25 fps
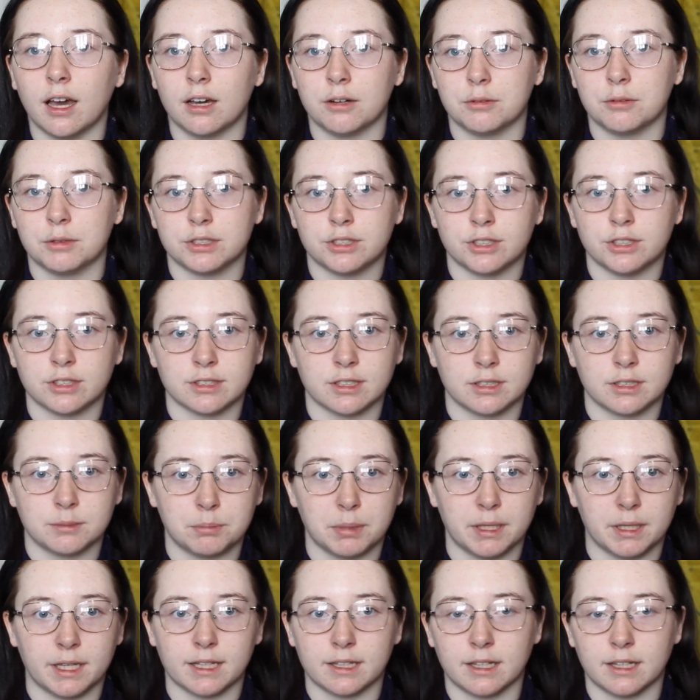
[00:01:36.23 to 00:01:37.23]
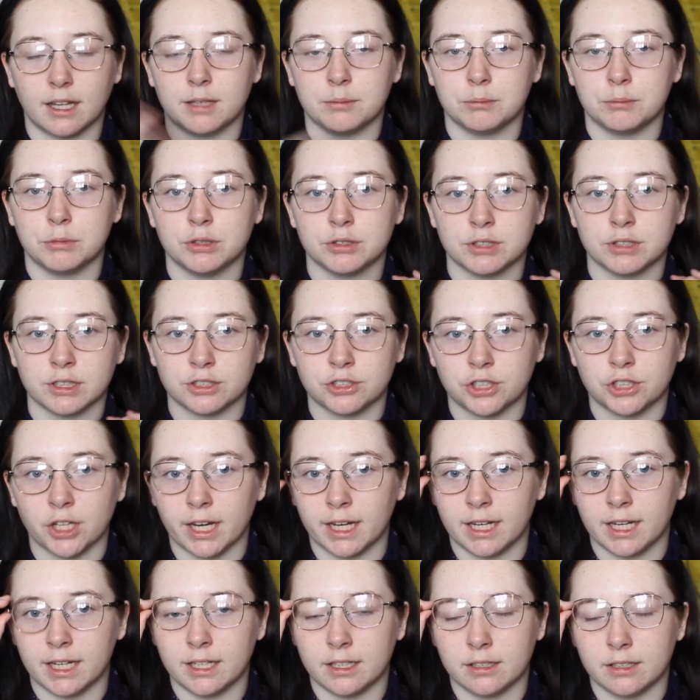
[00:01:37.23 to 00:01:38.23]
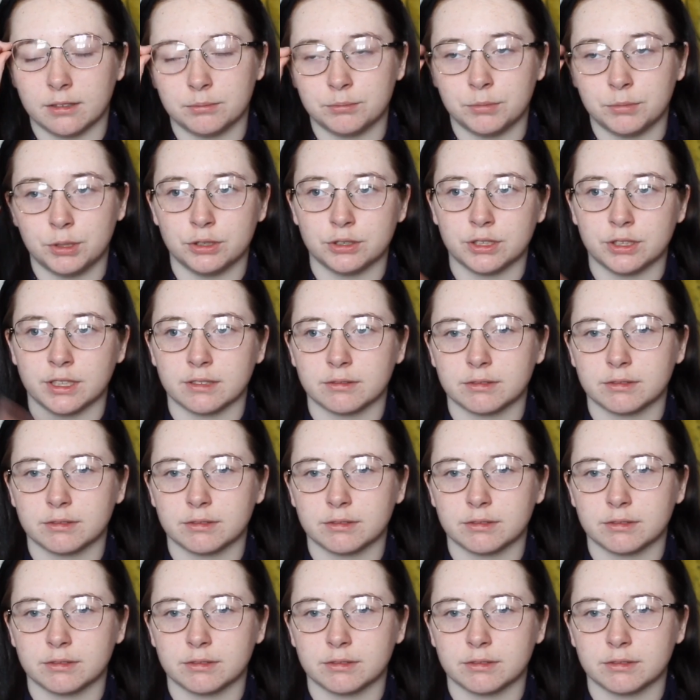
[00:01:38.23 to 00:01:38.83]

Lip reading: which is a big like music